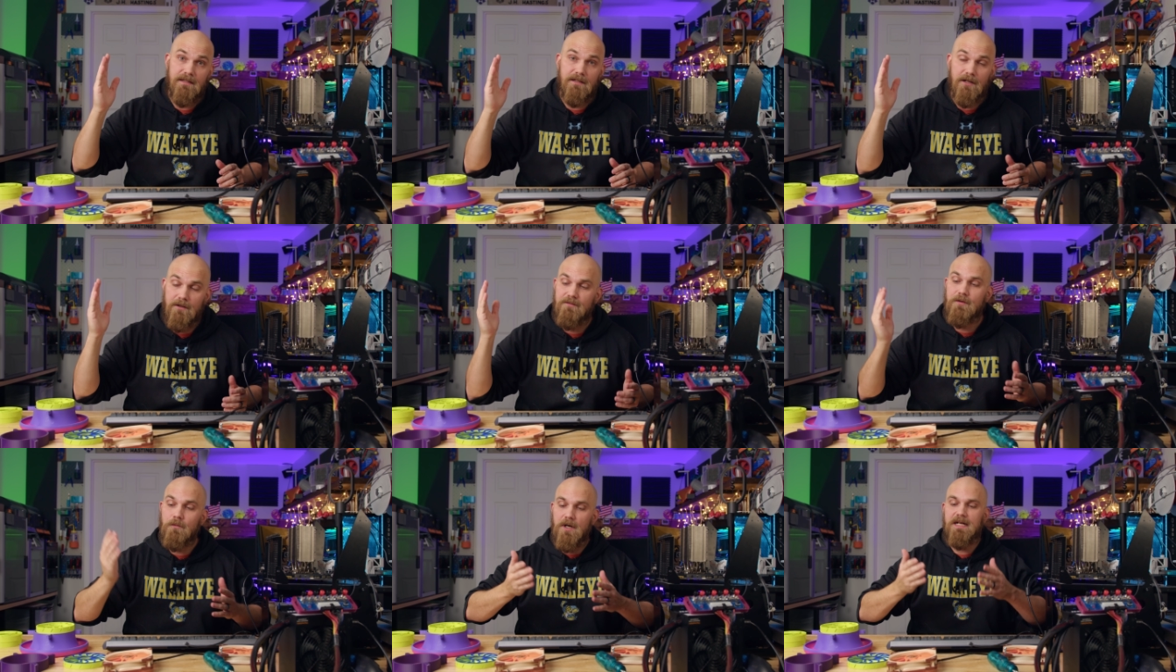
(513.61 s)
you know,
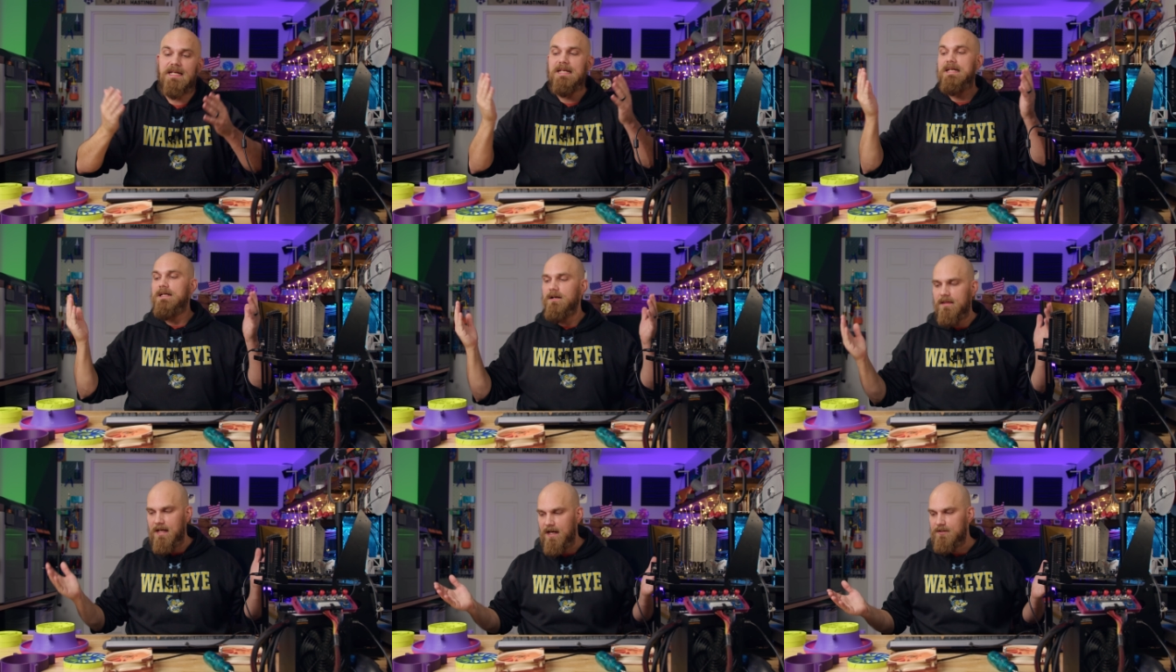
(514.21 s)
if you want to get in
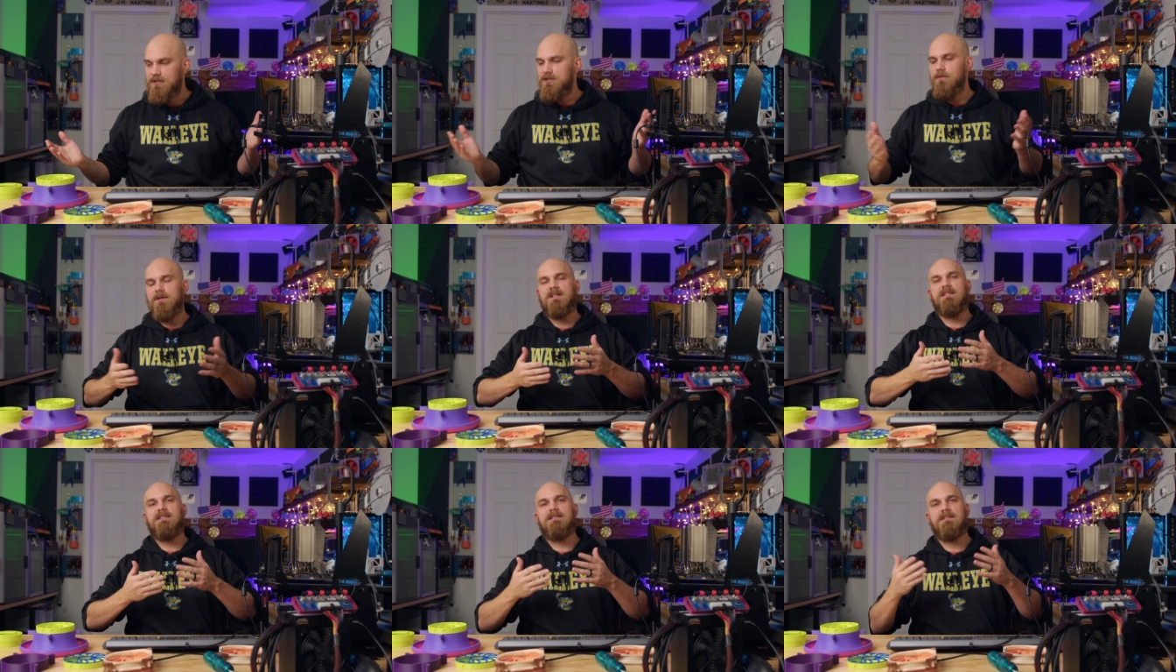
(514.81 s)
on the action, you
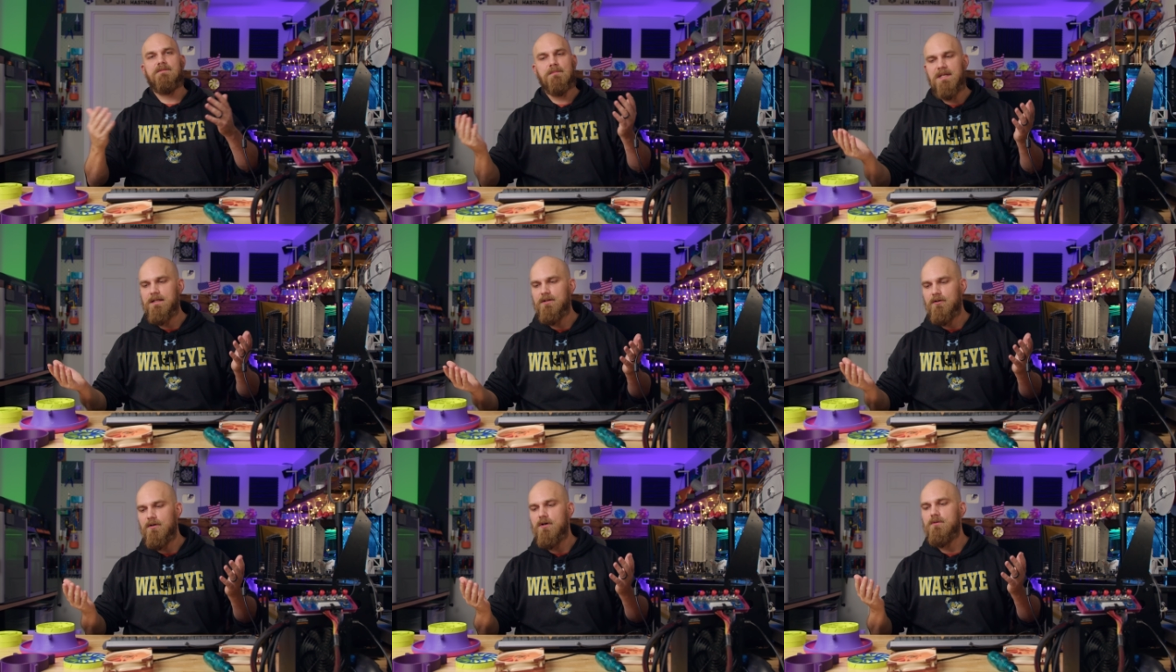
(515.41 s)
want to
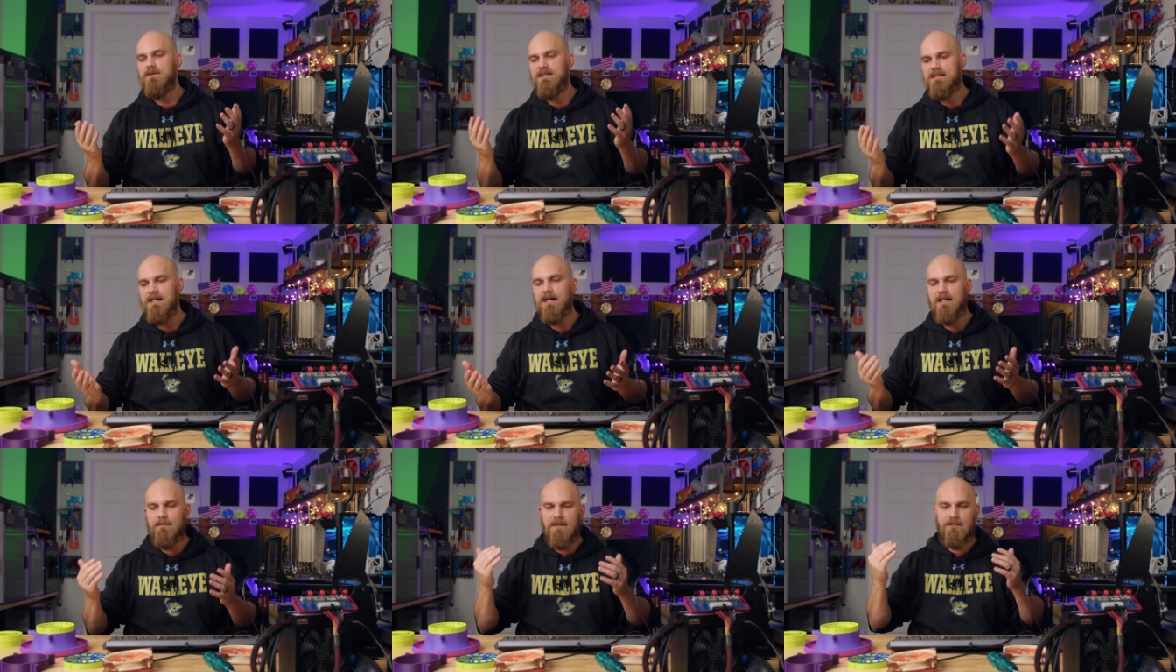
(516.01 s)
submit your own
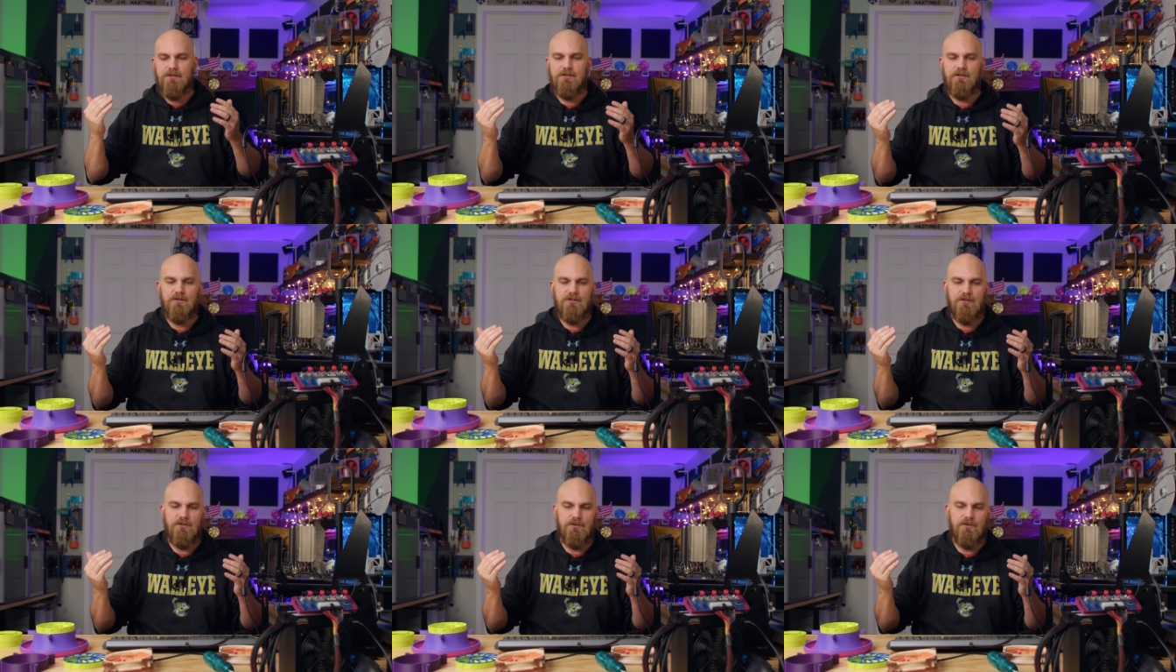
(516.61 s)
design, make sure
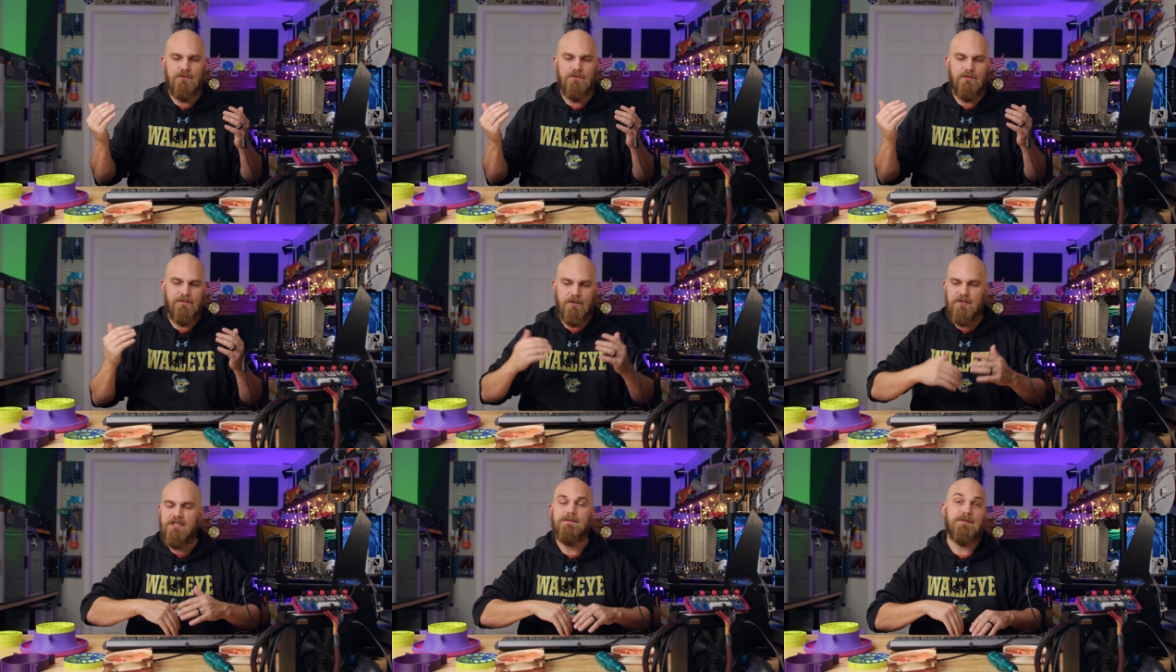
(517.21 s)
to
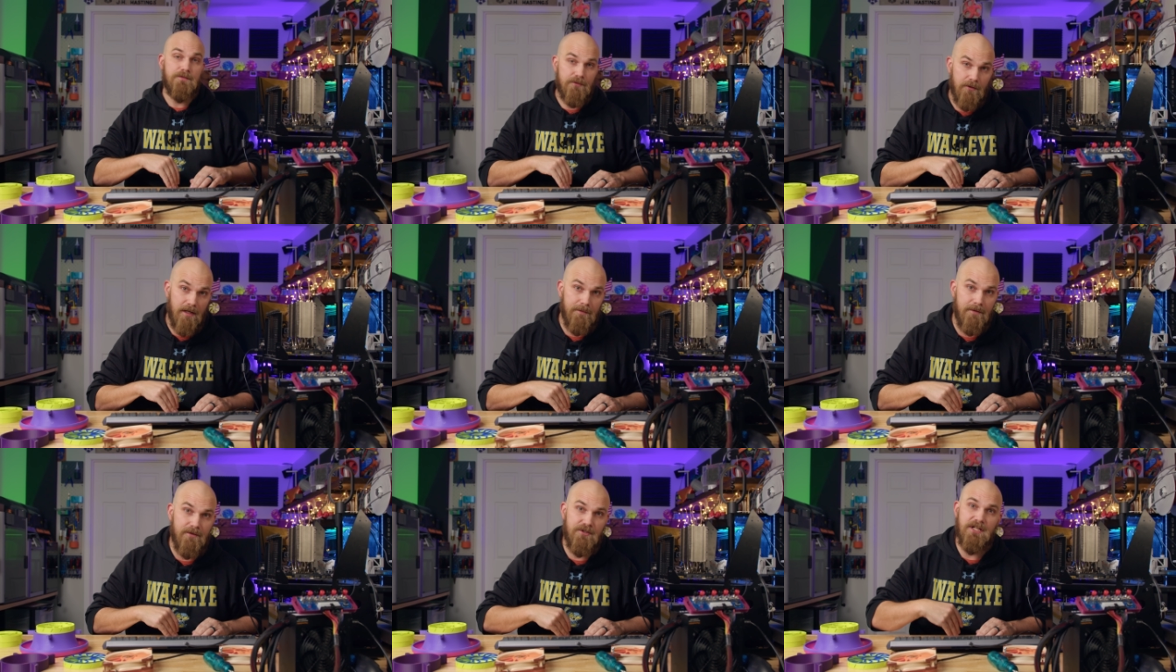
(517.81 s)
first get
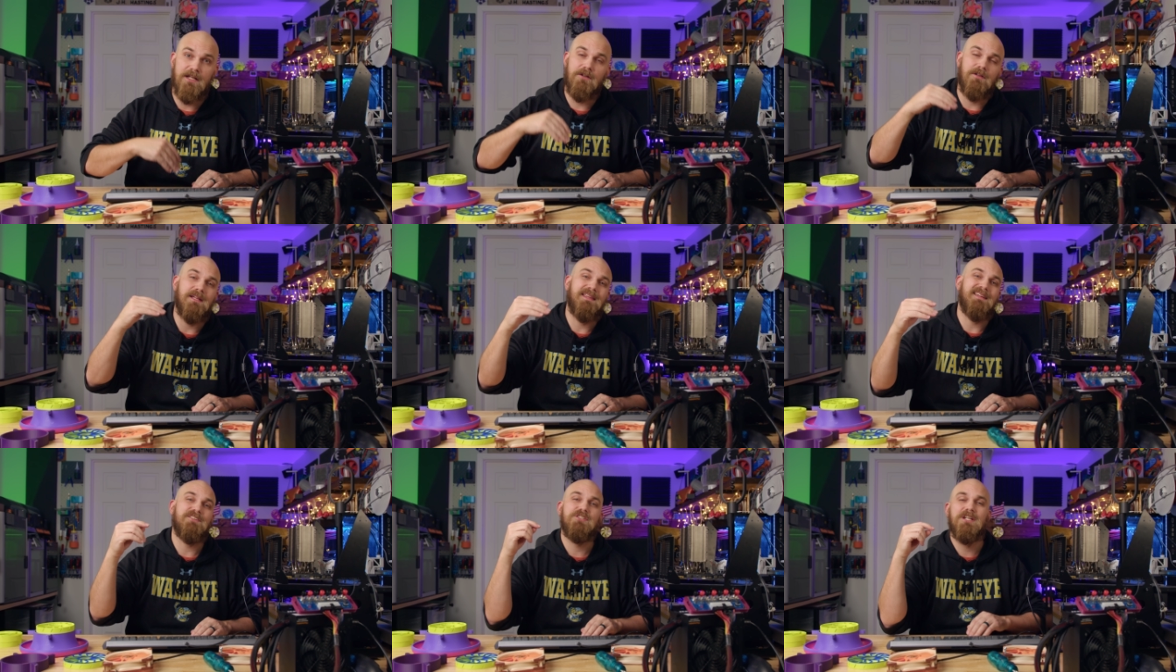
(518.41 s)
subscribed to the channel
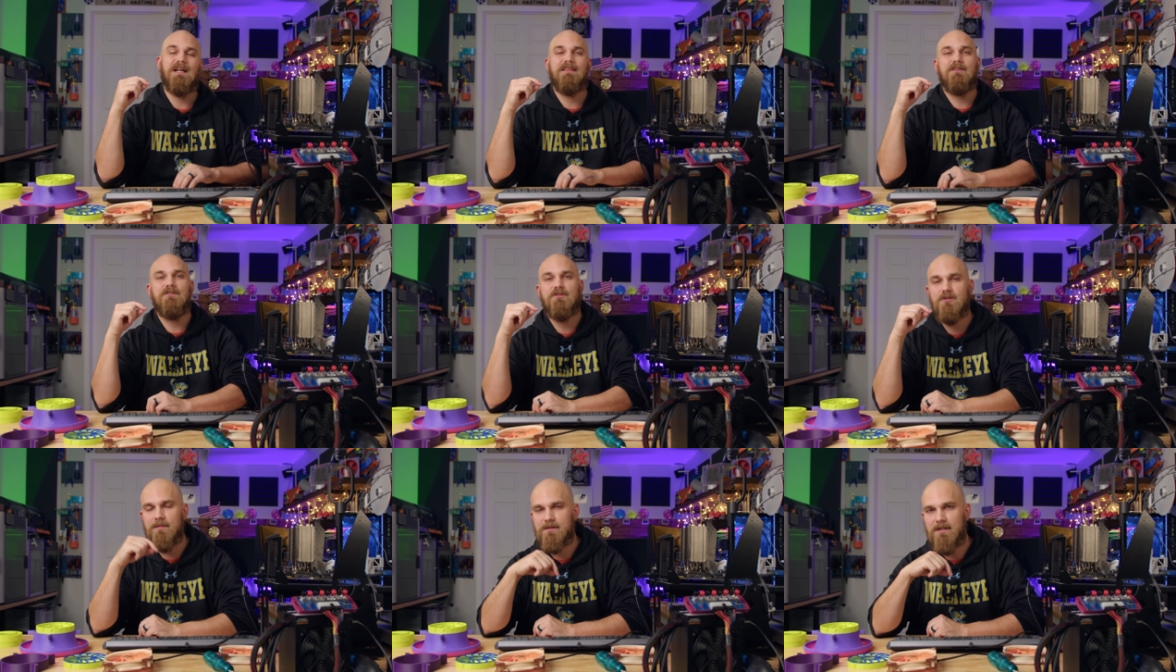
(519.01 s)
and then check the
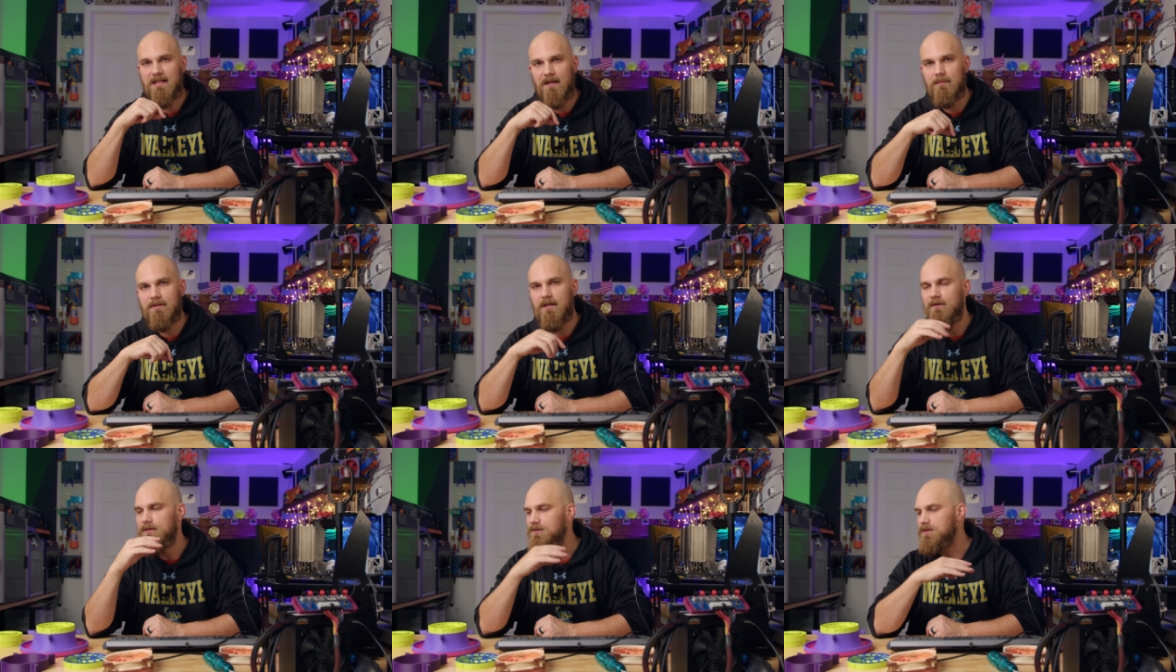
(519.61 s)
description down
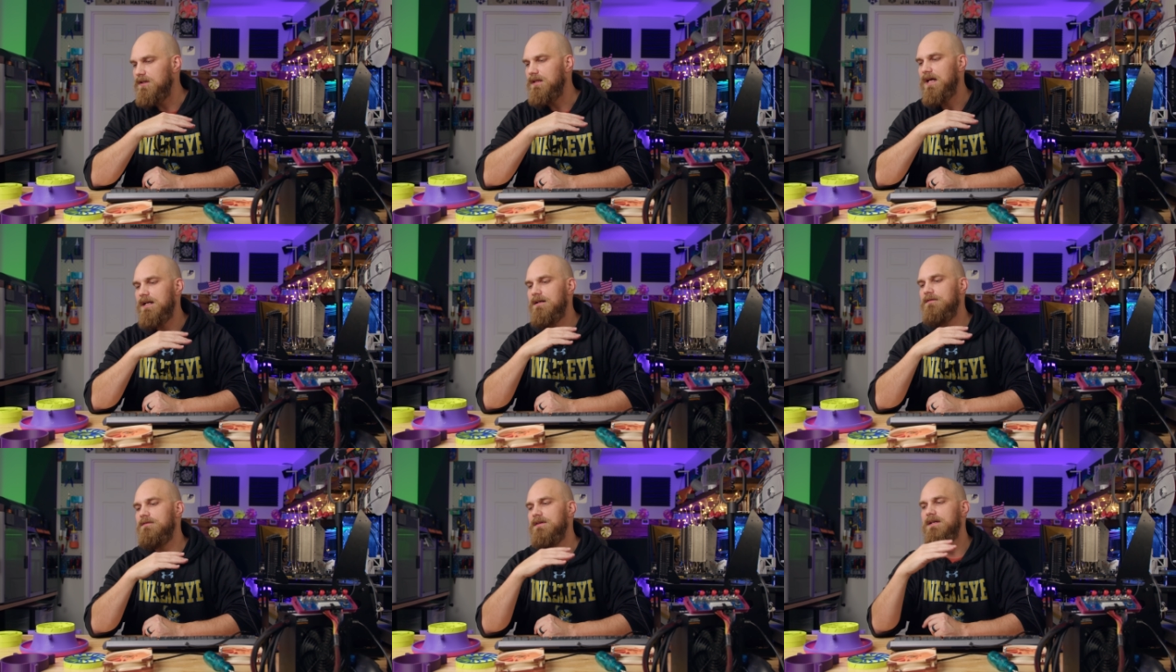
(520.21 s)
below. There's a lot of